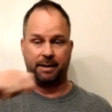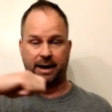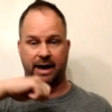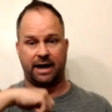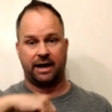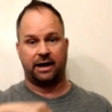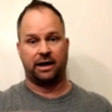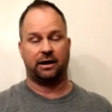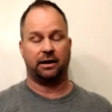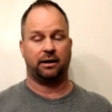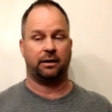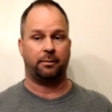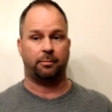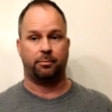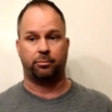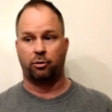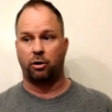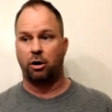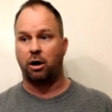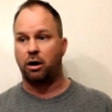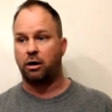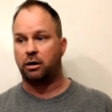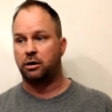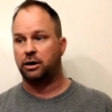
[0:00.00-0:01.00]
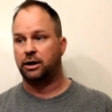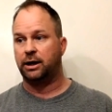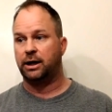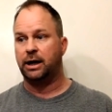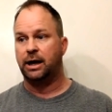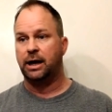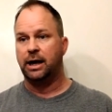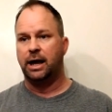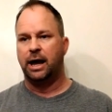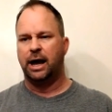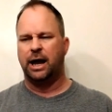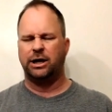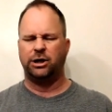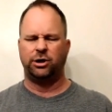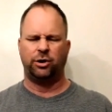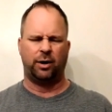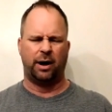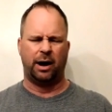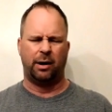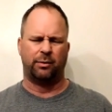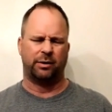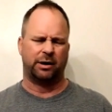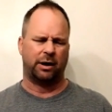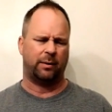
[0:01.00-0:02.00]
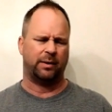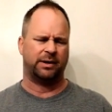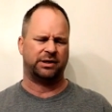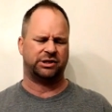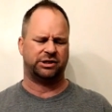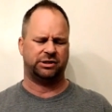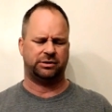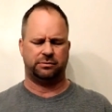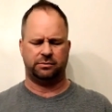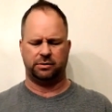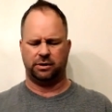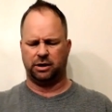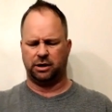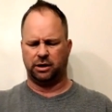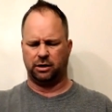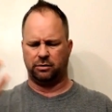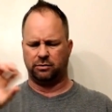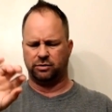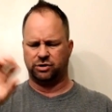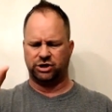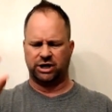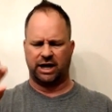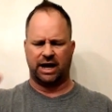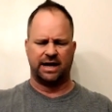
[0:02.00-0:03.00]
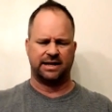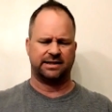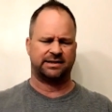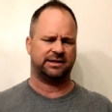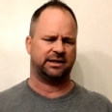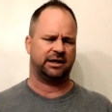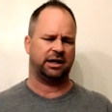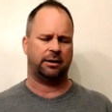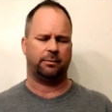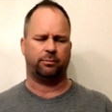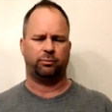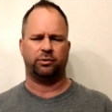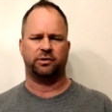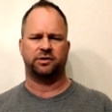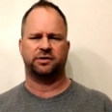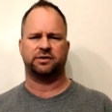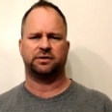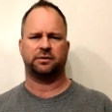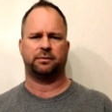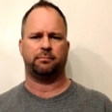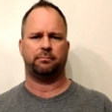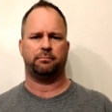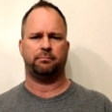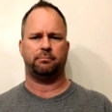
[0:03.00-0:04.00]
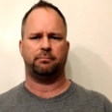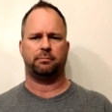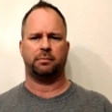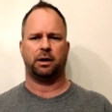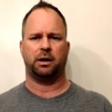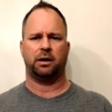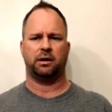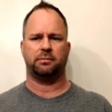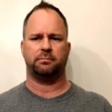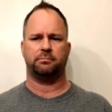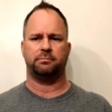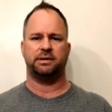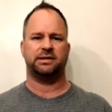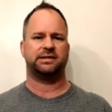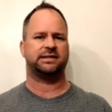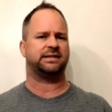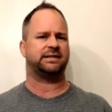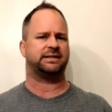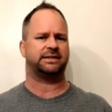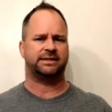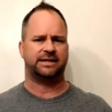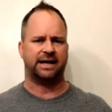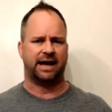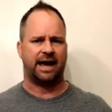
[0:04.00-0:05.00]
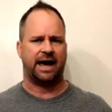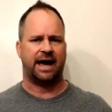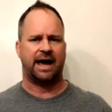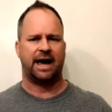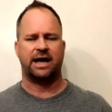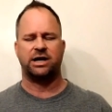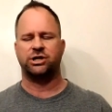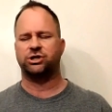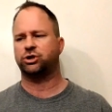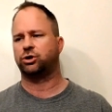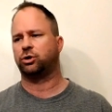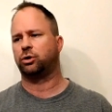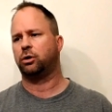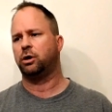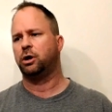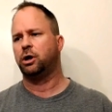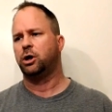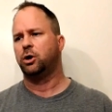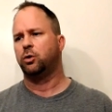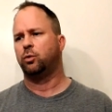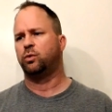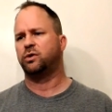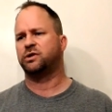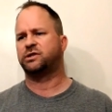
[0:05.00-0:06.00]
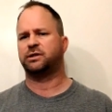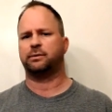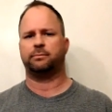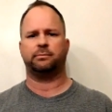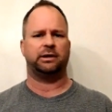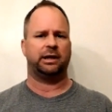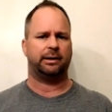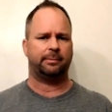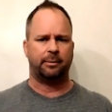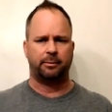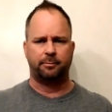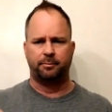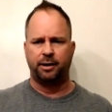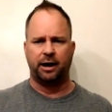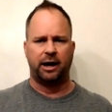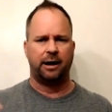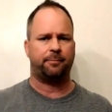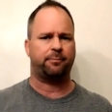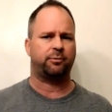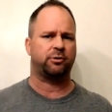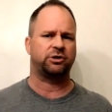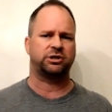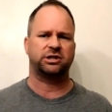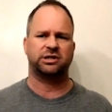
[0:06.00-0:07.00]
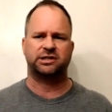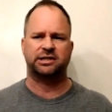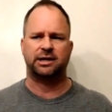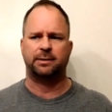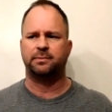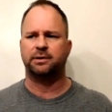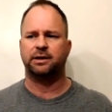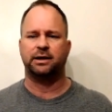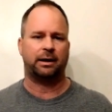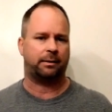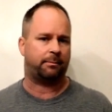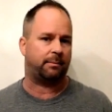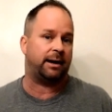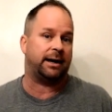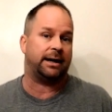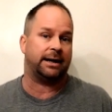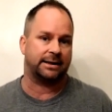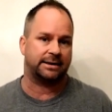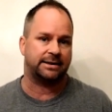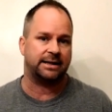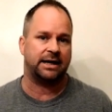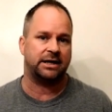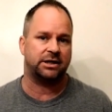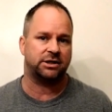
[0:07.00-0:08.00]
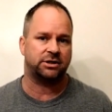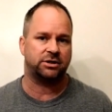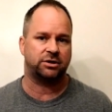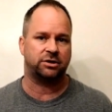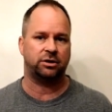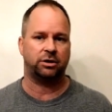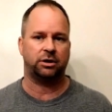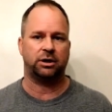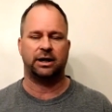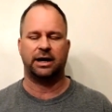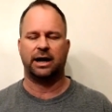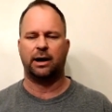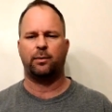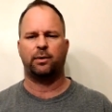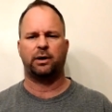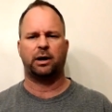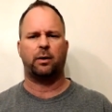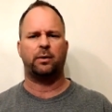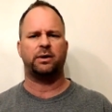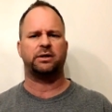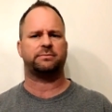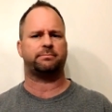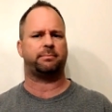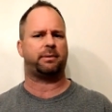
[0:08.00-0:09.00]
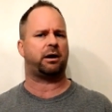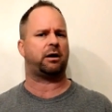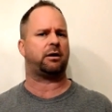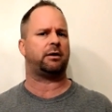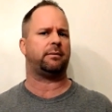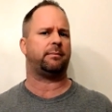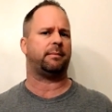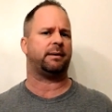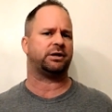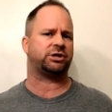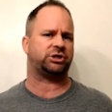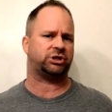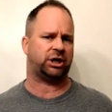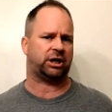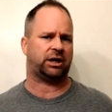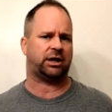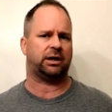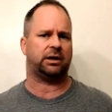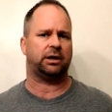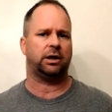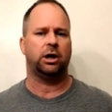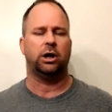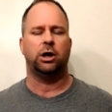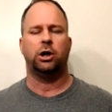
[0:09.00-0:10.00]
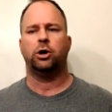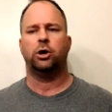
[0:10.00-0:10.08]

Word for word: bag of broccoli. And you know, I would always, you know, jazz it up with some uh, Mrs. Dash or with some lemon pepper, just something that made it taste good. And I would always marinate my chicken